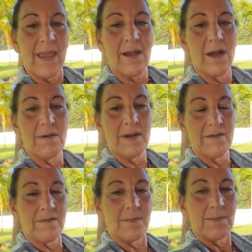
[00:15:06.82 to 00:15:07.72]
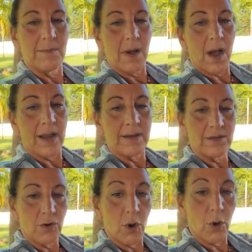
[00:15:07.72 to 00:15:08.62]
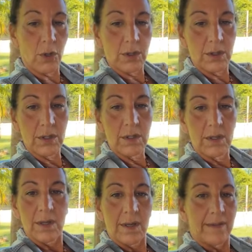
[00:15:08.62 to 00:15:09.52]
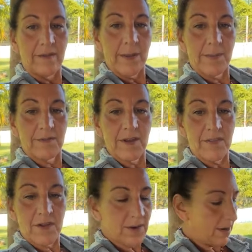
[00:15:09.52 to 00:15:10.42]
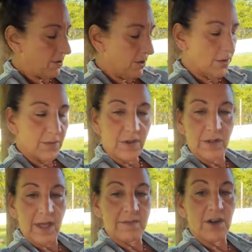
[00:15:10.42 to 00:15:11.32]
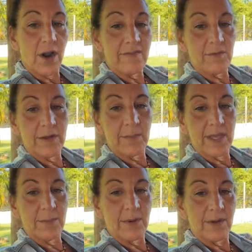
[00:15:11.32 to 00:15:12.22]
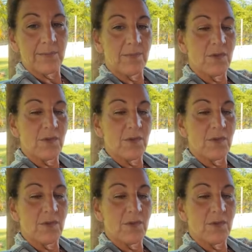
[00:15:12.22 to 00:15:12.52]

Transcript: Okay, got rid of them. Bot. Troll. These people have nothing better to do with their lives. They're not even real people.